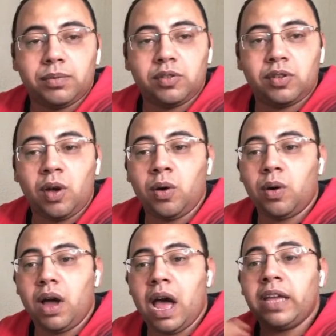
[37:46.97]

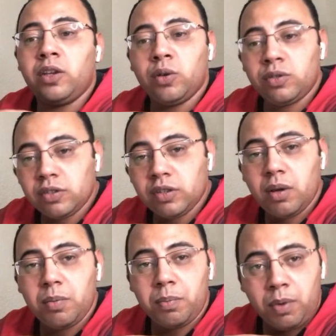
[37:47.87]
So I use
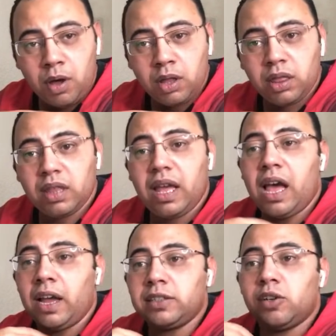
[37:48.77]
both.
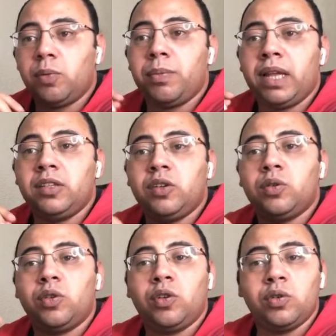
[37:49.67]
I recommend you
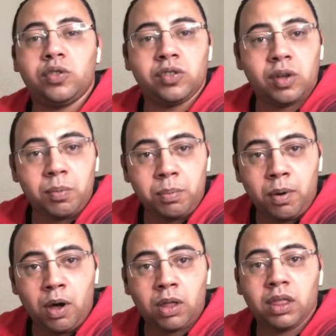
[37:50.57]
to use
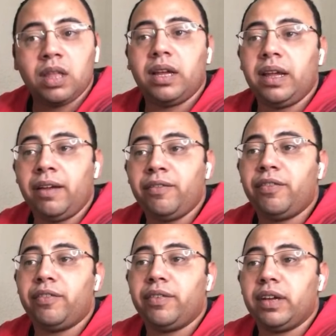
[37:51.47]
both. If
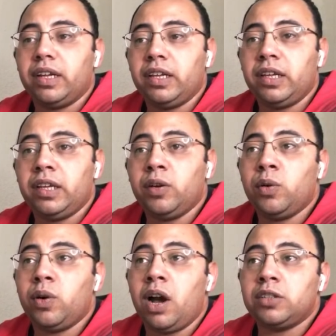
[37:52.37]

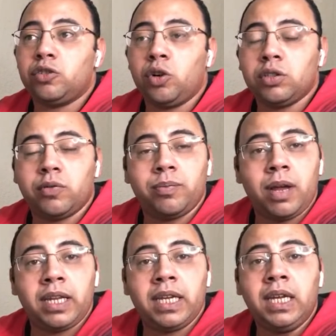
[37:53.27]
you are short of
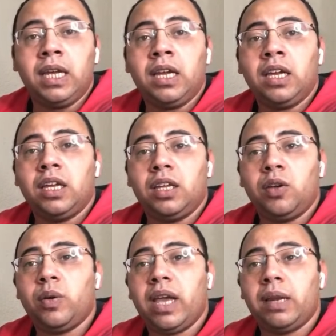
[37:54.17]
money,
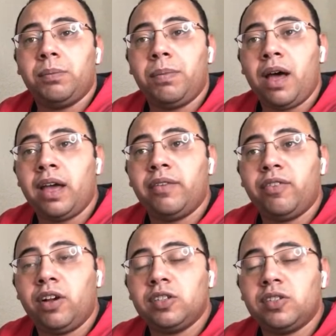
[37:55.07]
you can buy
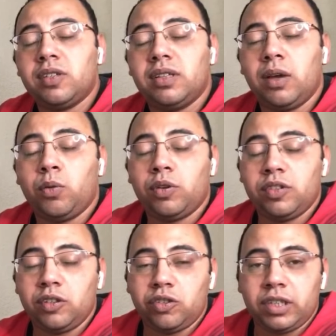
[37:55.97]
first the
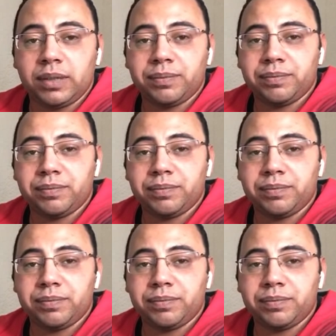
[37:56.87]
WuxNG.